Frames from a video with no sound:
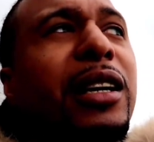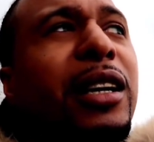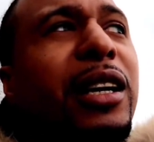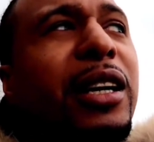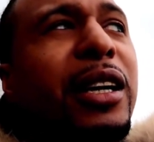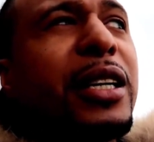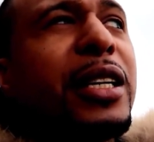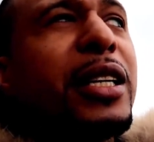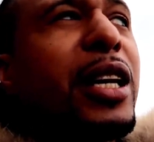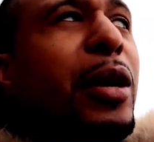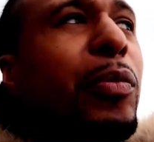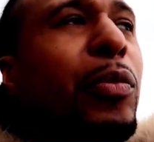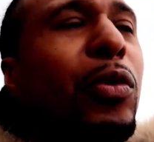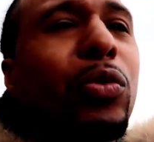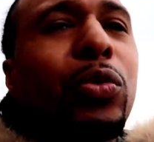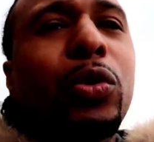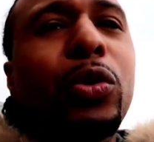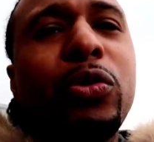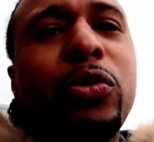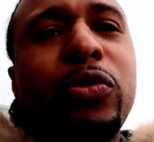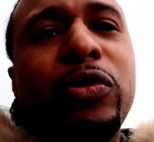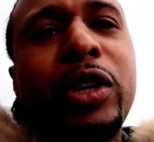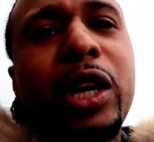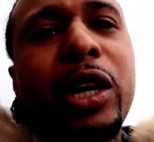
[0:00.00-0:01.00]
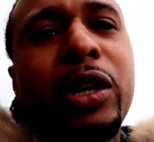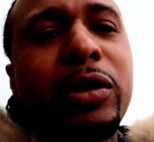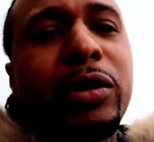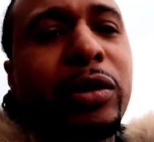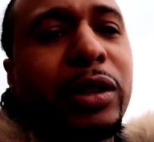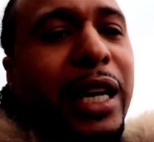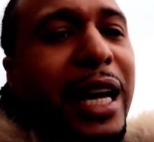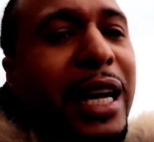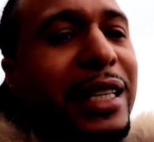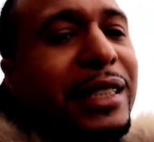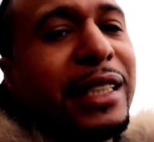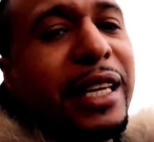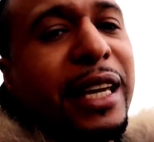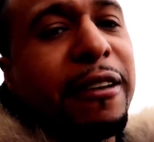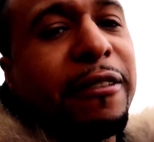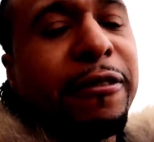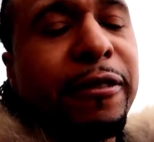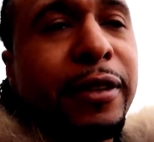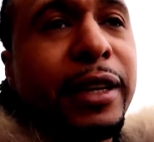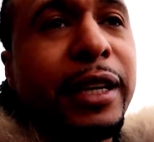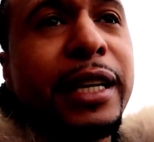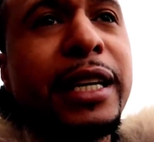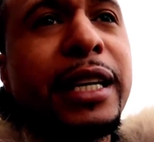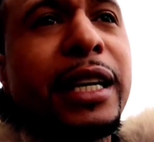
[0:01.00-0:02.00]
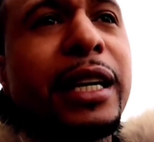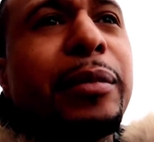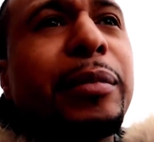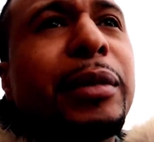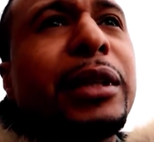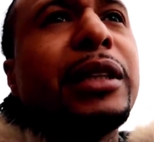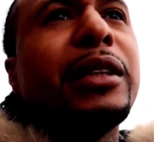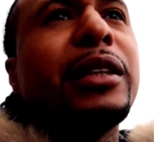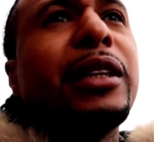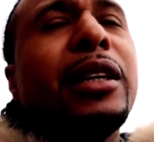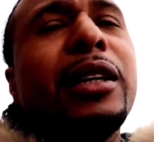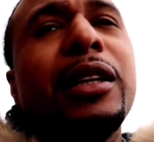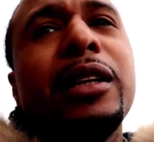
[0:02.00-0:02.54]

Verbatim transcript: of the double roof, though. That's definitely coming.